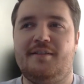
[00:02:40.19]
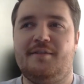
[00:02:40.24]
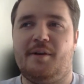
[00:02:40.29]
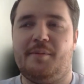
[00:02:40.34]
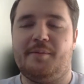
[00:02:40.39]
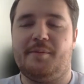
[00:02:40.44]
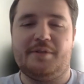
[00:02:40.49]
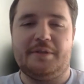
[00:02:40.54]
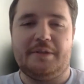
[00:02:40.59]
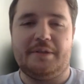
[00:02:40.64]

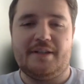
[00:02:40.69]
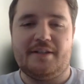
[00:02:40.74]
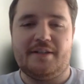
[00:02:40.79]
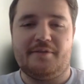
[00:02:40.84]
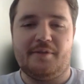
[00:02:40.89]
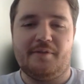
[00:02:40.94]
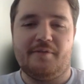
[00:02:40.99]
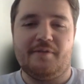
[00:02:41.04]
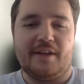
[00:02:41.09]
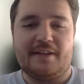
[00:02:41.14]
opportunities
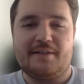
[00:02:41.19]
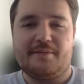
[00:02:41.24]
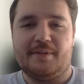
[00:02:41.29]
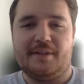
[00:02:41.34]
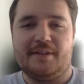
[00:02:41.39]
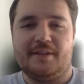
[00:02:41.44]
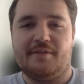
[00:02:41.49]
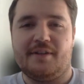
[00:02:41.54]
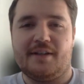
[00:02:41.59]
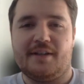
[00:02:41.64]
for
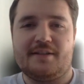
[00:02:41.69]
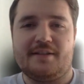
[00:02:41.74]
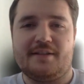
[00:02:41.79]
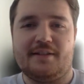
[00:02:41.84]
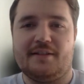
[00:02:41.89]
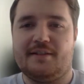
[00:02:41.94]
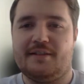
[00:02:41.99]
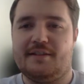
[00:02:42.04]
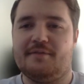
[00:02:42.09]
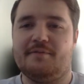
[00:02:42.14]

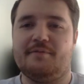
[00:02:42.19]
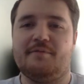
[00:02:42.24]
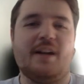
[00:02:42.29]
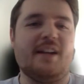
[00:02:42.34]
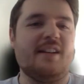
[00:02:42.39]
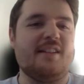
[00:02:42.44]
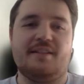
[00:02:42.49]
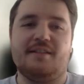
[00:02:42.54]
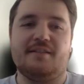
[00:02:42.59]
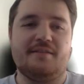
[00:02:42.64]
investing and
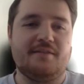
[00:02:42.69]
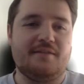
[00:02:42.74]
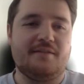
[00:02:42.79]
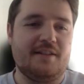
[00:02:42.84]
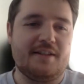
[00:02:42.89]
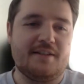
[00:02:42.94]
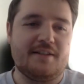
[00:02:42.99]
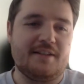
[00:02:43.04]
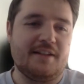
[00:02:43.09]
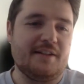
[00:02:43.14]
renting
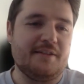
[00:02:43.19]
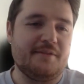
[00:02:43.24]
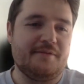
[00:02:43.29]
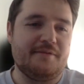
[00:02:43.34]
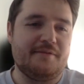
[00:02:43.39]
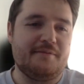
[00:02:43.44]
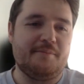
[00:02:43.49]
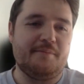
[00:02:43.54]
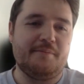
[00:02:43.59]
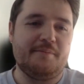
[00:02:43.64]
instead
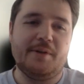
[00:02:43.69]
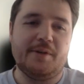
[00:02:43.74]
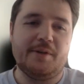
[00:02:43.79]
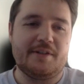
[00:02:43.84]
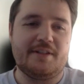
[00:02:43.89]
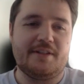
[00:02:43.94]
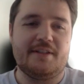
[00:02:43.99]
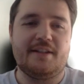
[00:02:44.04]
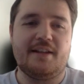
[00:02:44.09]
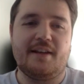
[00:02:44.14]
of
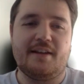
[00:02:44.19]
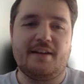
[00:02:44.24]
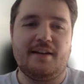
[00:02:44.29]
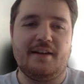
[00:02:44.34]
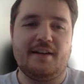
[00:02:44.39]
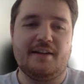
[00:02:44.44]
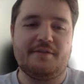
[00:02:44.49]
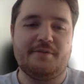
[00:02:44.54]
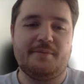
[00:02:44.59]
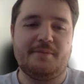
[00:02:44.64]
purchasing a
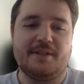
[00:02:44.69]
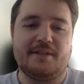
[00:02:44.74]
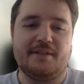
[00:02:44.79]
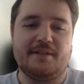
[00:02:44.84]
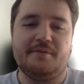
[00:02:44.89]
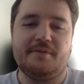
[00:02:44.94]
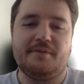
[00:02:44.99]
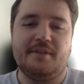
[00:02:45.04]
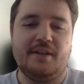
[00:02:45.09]
house for myself.